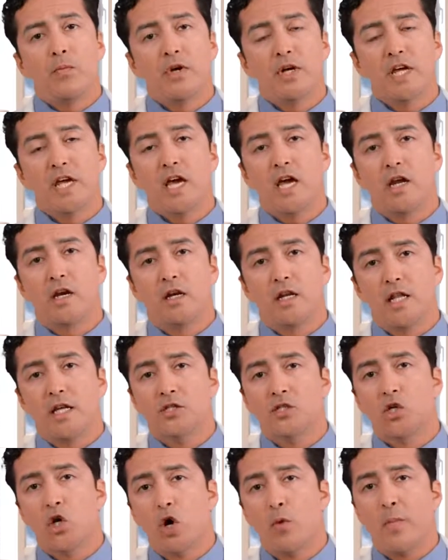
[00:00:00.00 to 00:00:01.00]
again,
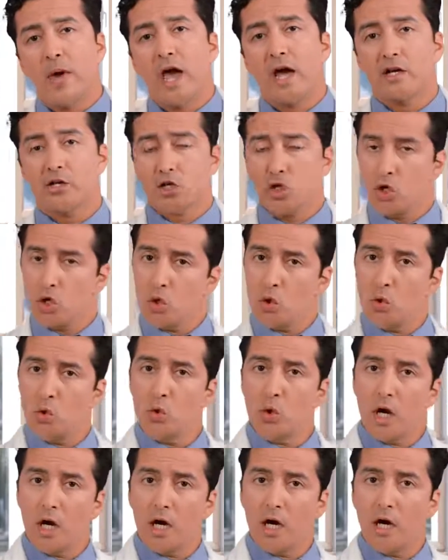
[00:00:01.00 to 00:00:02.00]
let's go back
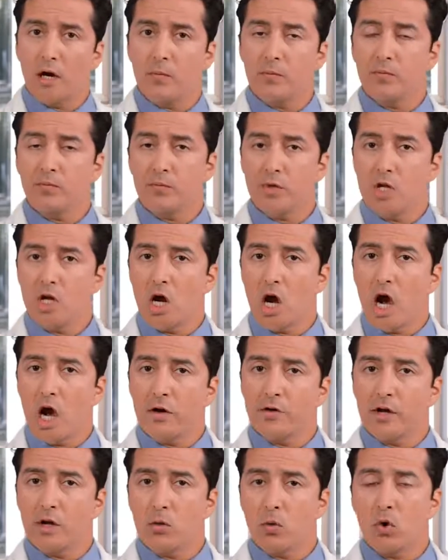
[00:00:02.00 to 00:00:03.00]
to
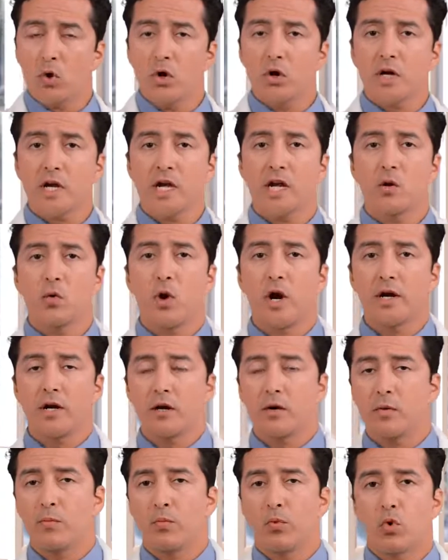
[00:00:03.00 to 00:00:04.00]
how they work and why
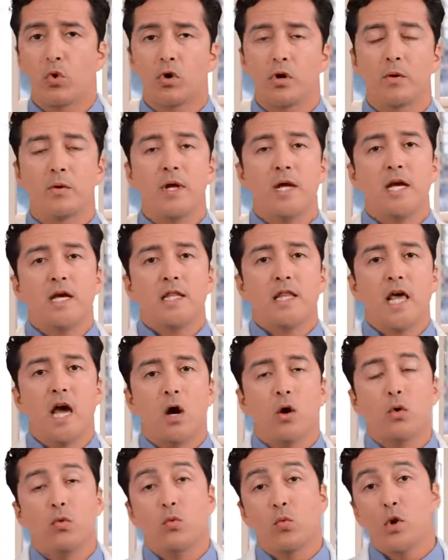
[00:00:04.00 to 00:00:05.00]
they're important.
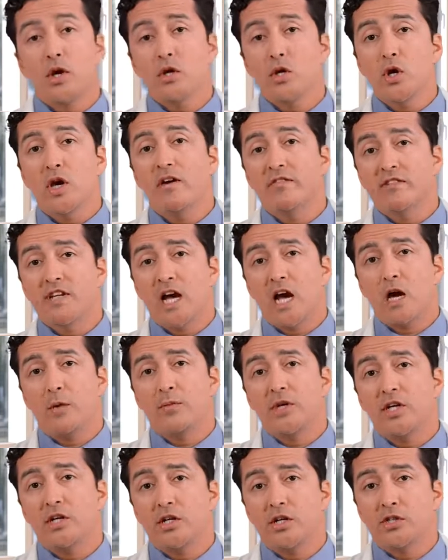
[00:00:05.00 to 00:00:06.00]
Now, when you have
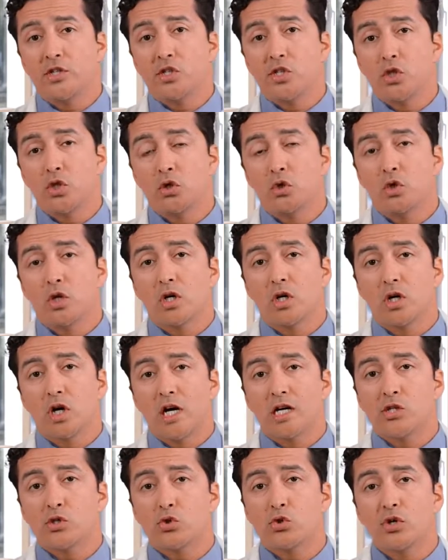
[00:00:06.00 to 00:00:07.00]
diabetes, your
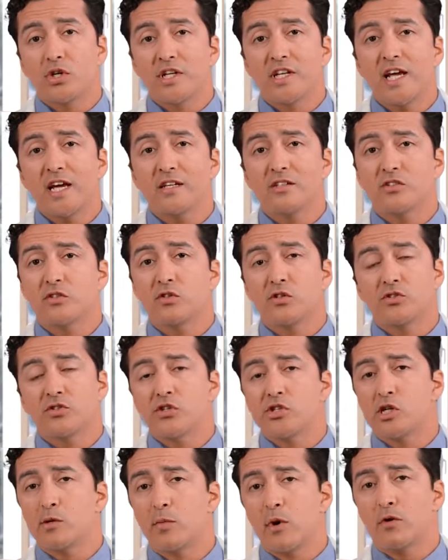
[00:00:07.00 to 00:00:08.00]
gastrointestinal
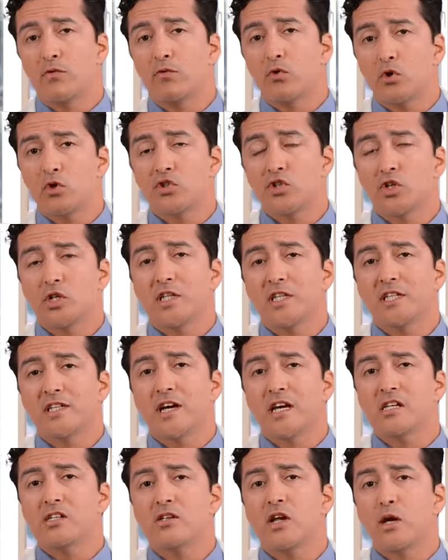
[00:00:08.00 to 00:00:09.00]
system unfortunately
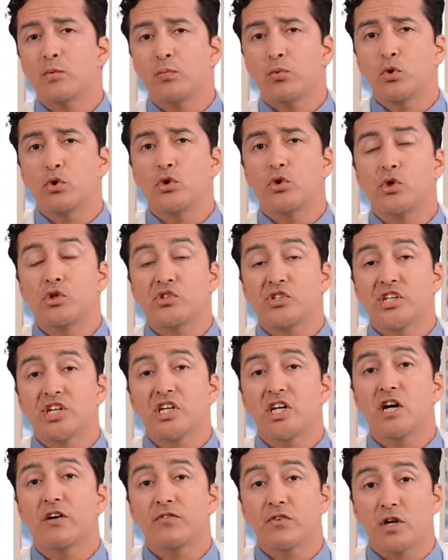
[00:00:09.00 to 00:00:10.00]
does not produce
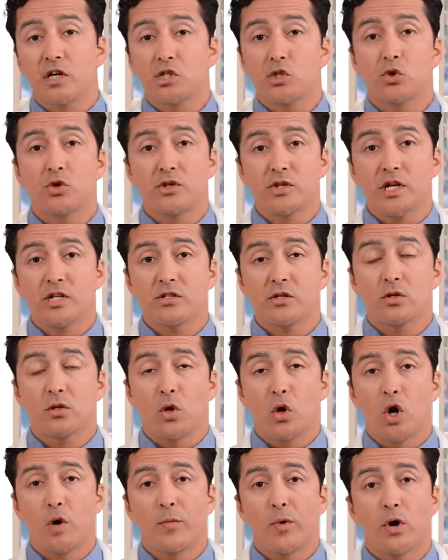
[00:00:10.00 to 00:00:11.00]
enough
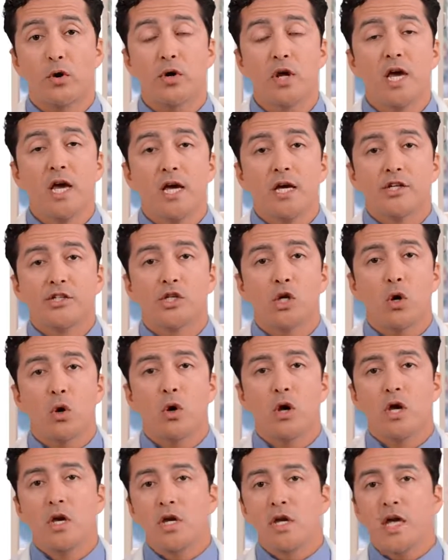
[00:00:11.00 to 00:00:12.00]
gastrointestinal hormone.
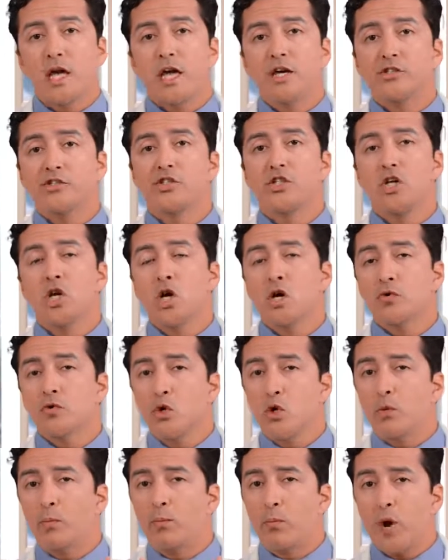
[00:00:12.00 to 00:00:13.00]
So, as you know,
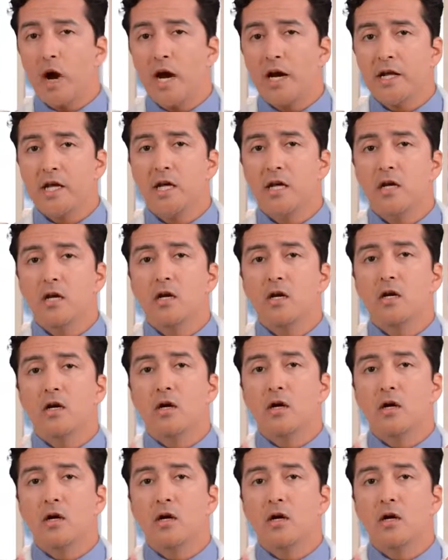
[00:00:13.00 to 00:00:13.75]
your body